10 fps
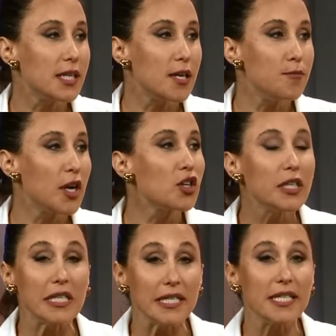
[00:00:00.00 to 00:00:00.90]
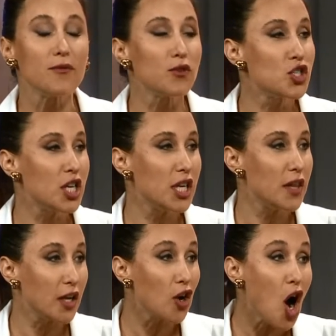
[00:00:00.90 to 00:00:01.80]
in Maryland, D.C., and Virginia
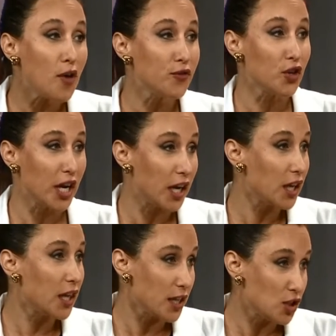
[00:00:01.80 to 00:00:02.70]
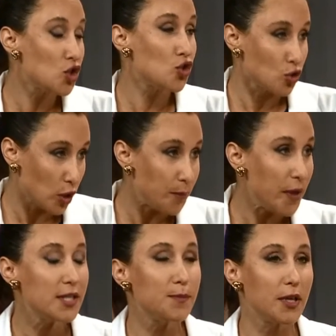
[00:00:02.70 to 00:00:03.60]
that are offering this
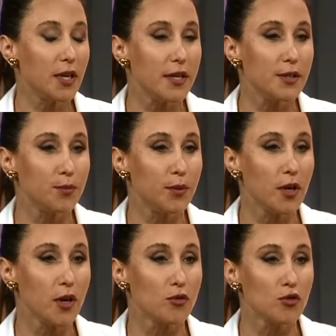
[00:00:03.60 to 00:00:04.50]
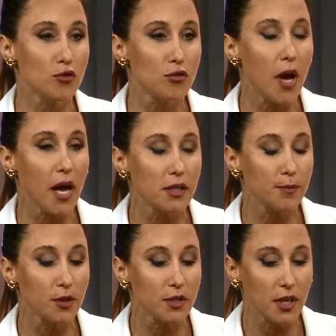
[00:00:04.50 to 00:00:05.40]
treatment because we are true
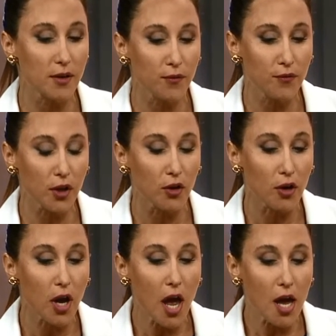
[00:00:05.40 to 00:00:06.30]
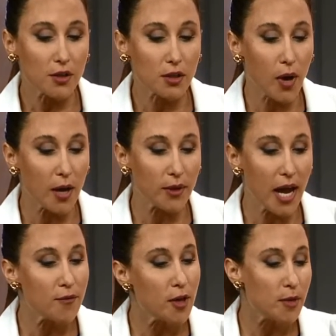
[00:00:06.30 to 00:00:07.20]
experts in filler. So I would
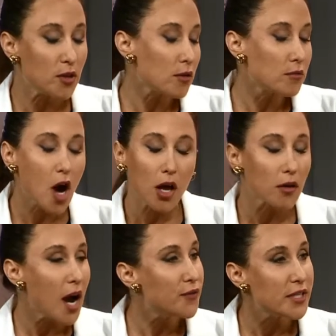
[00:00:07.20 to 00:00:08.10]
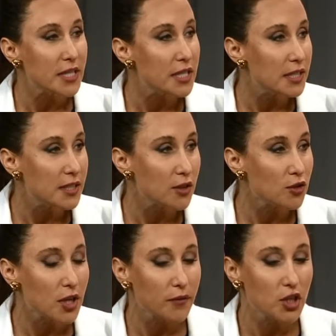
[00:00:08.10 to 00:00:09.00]
have them either call our office in D.C. or
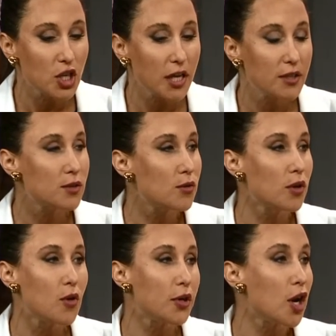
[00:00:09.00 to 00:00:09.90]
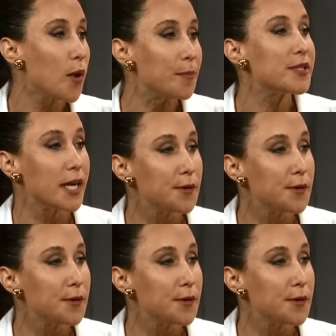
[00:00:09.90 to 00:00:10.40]
Chevy Chase or go on our website.